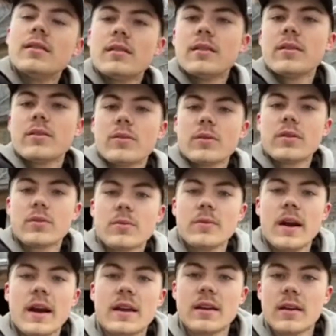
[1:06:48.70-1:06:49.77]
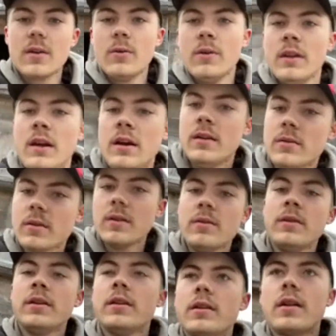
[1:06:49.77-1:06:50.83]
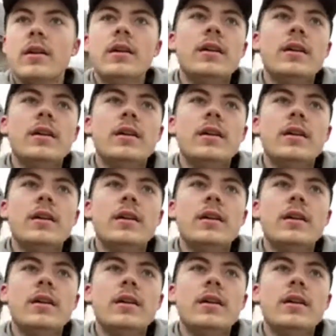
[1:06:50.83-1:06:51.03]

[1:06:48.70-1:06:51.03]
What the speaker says: All sorts of racket going on around here.